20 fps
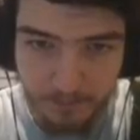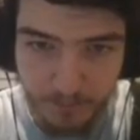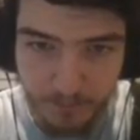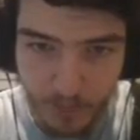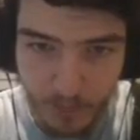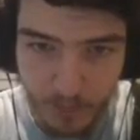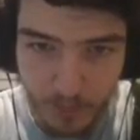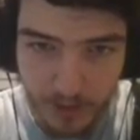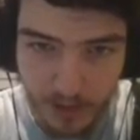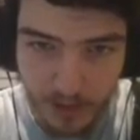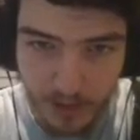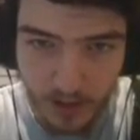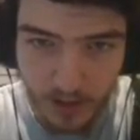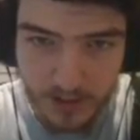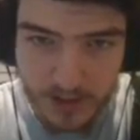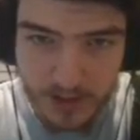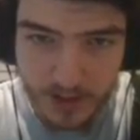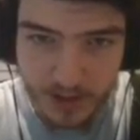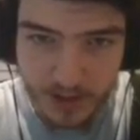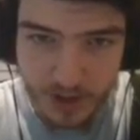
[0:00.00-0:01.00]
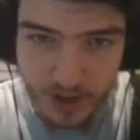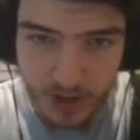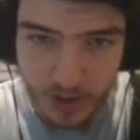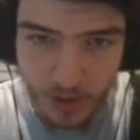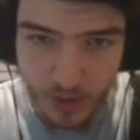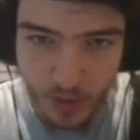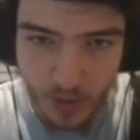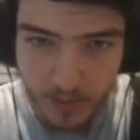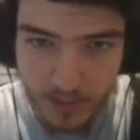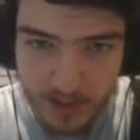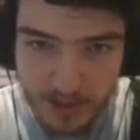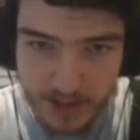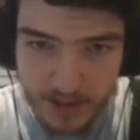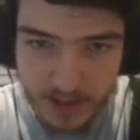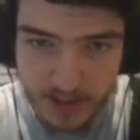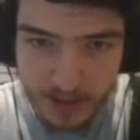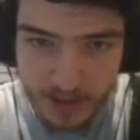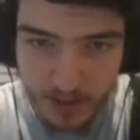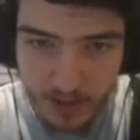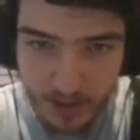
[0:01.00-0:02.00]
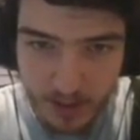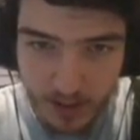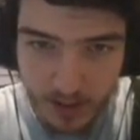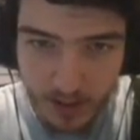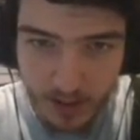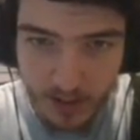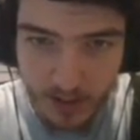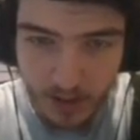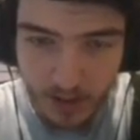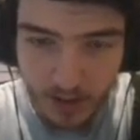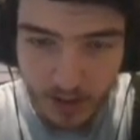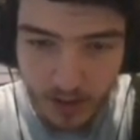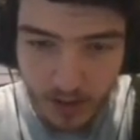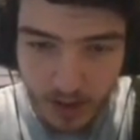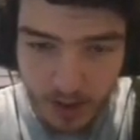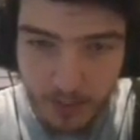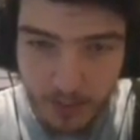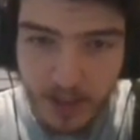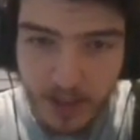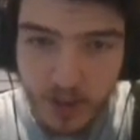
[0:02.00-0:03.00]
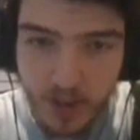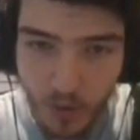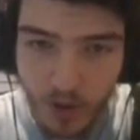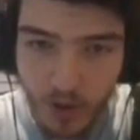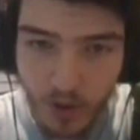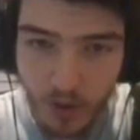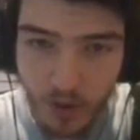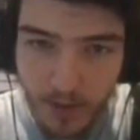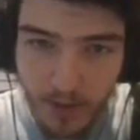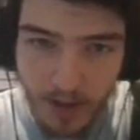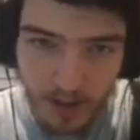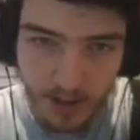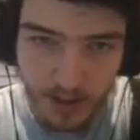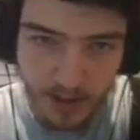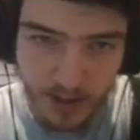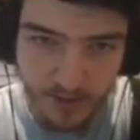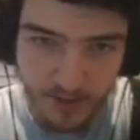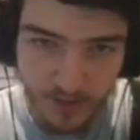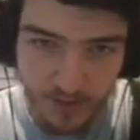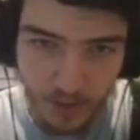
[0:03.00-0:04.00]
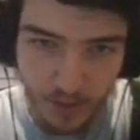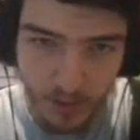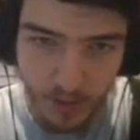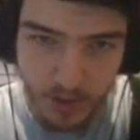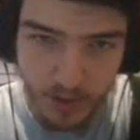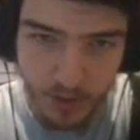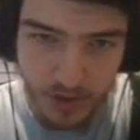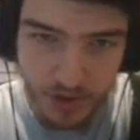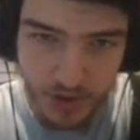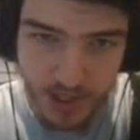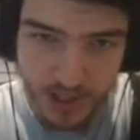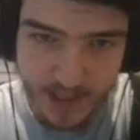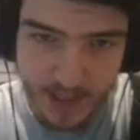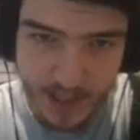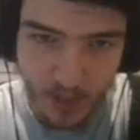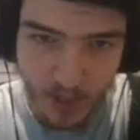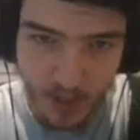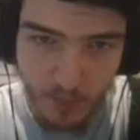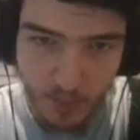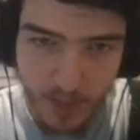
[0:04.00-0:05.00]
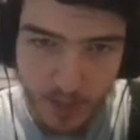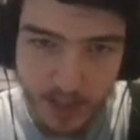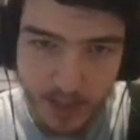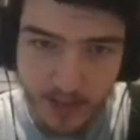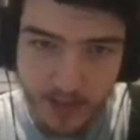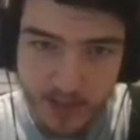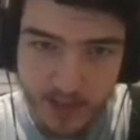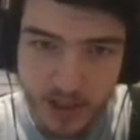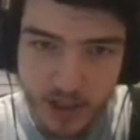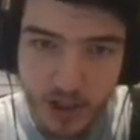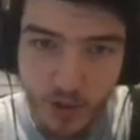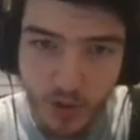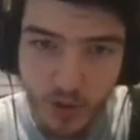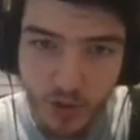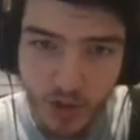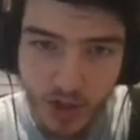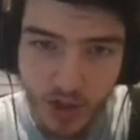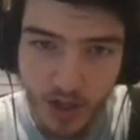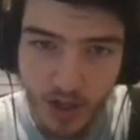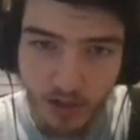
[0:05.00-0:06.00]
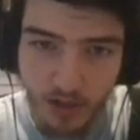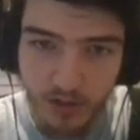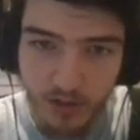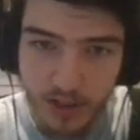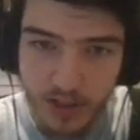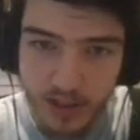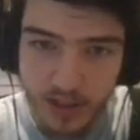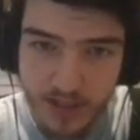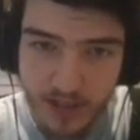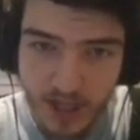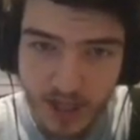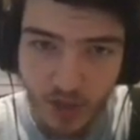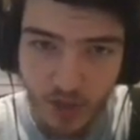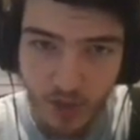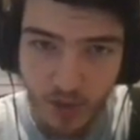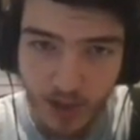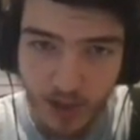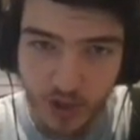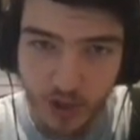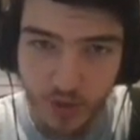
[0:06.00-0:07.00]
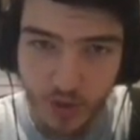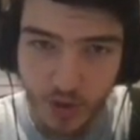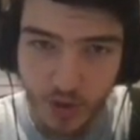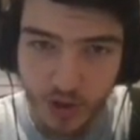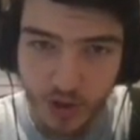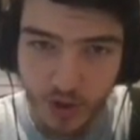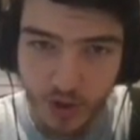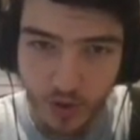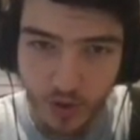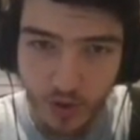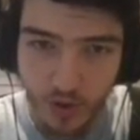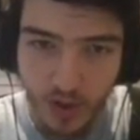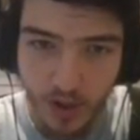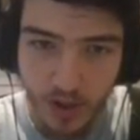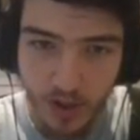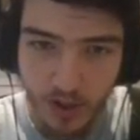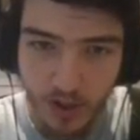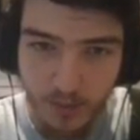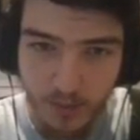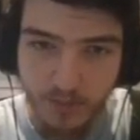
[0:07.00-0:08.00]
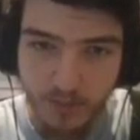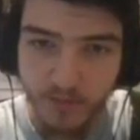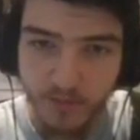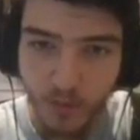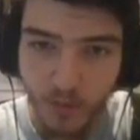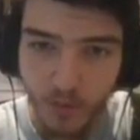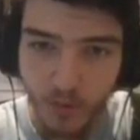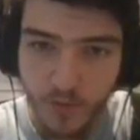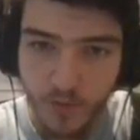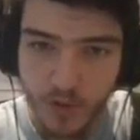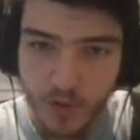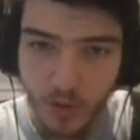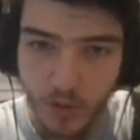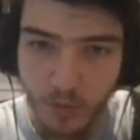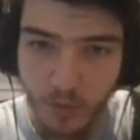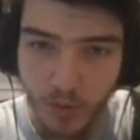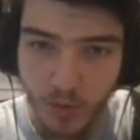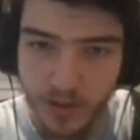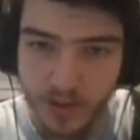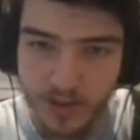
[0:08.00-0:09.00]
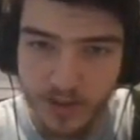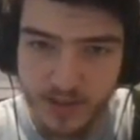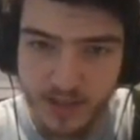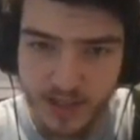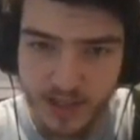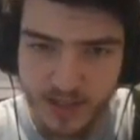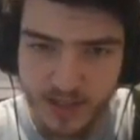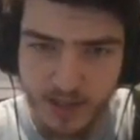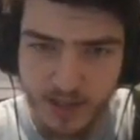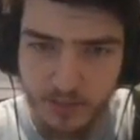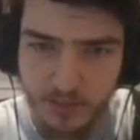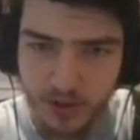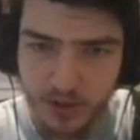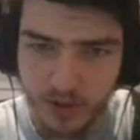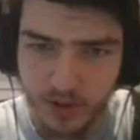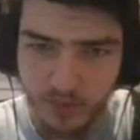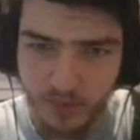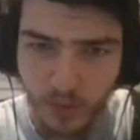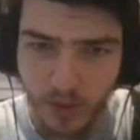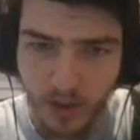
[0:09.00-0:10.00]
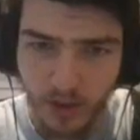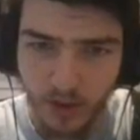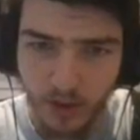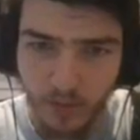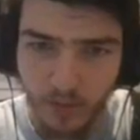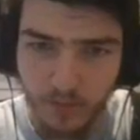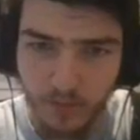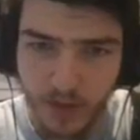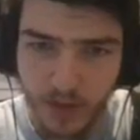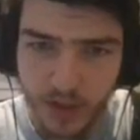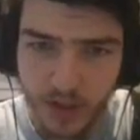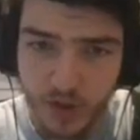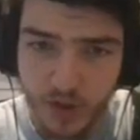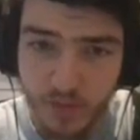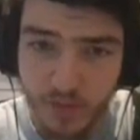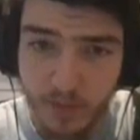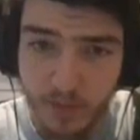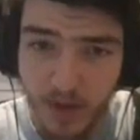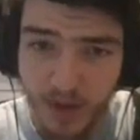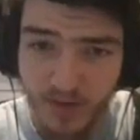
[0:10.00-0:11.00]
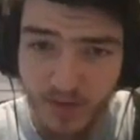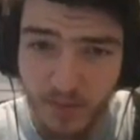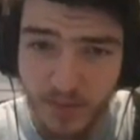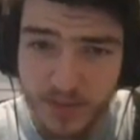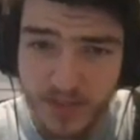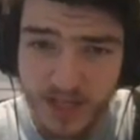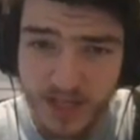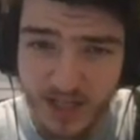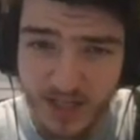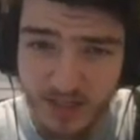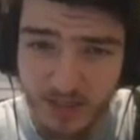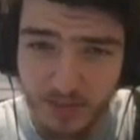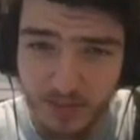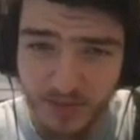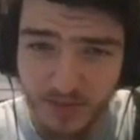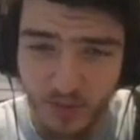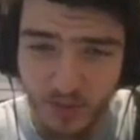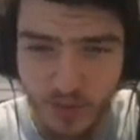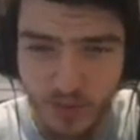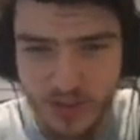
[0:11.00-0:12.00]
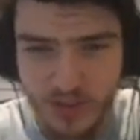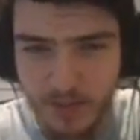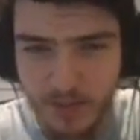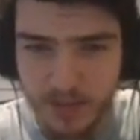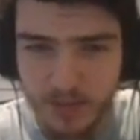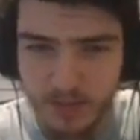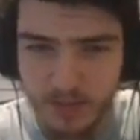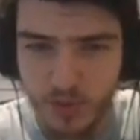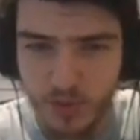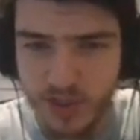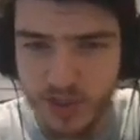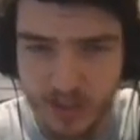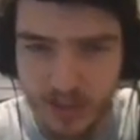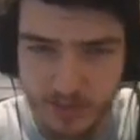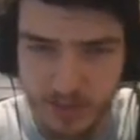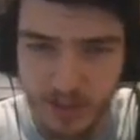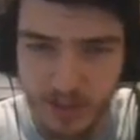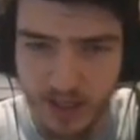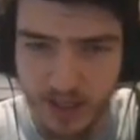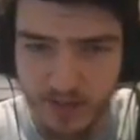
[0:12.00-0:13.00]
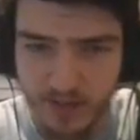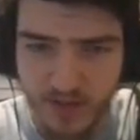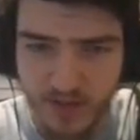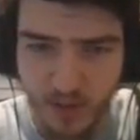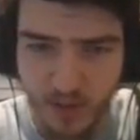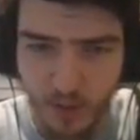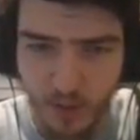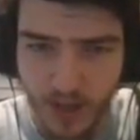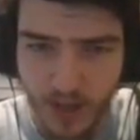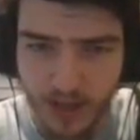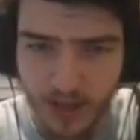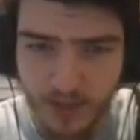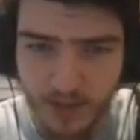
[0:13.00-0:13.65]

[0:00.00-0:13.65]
oh my god, this is ginormous. In my Touring Old Pocket Edition video where I told you guys how I made this huge, ugly netherrack structure before 0.6, I believe, where it used to be made of obsidian, but of course that makes more sense to make it out of netherrack.